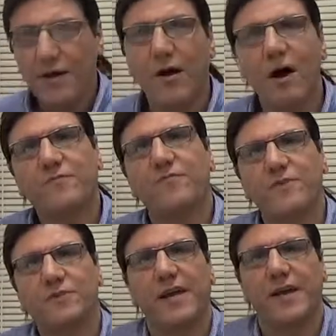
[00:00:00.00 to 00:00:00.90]

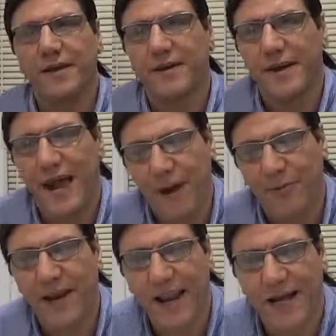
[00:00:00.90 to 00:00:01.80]
Godforsaken
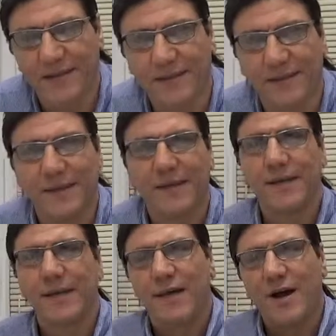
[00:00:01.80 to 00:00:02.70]
Happy Land.
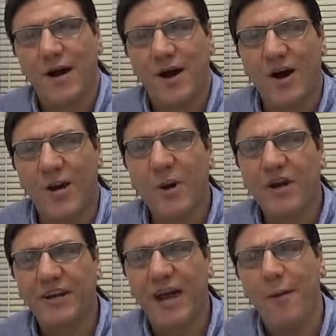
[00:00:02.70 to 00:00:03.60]
I am
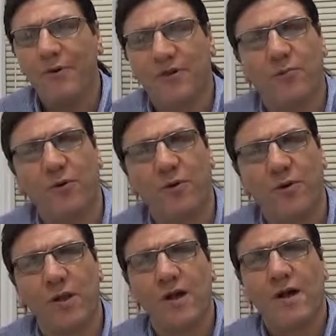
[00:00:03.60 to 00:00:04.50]
an
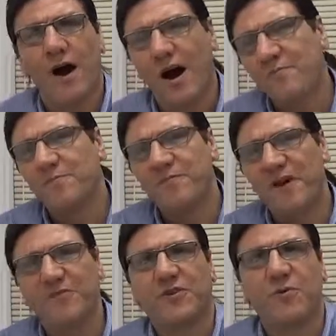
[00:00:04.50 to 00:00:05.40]
inhabitable,
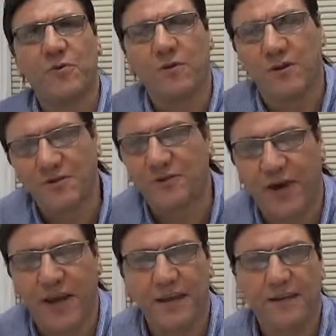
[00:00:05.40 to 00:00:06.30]
unprofitable
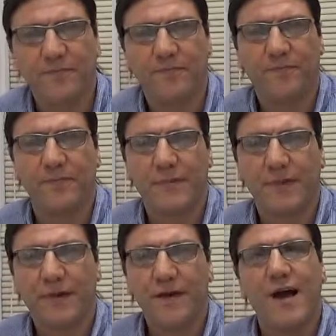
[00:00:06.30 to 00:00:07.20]
country.
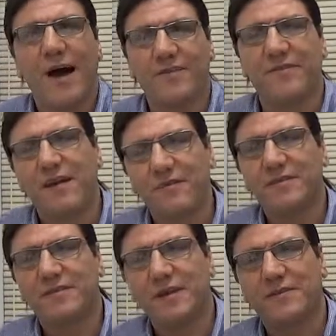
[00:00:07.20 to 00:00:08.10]
A
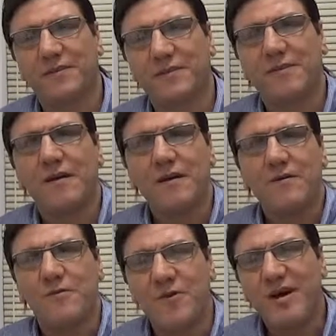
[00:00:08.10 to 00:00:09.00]
devastated,
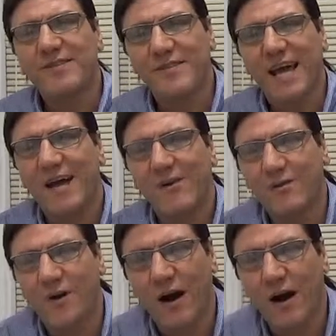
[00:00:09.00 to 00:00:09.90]

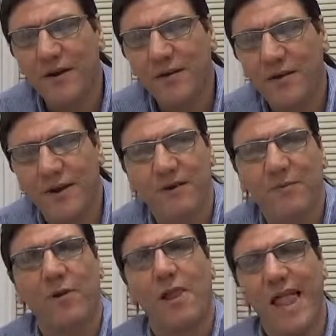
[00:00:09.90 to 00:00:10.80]
run-down,
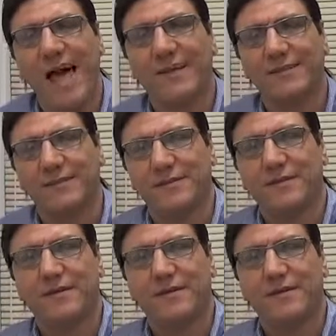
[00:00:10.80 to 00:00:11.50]
unlivable land.